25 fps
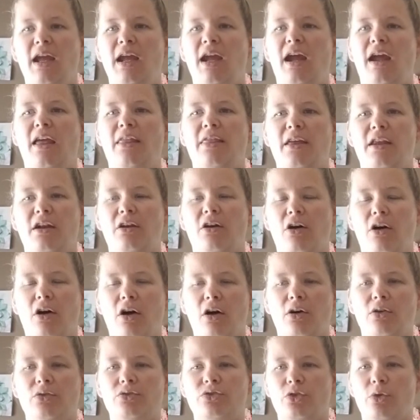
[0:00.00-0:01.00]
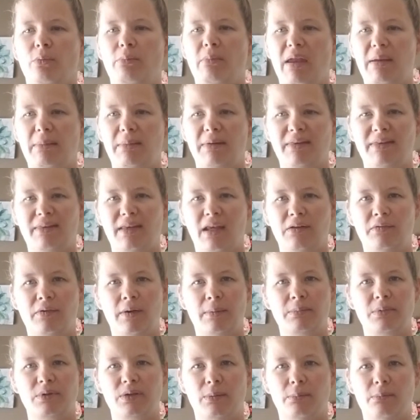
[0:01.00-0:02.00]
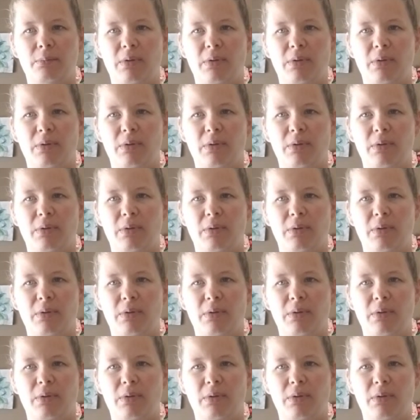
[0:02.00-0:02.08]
And then also maybe save up some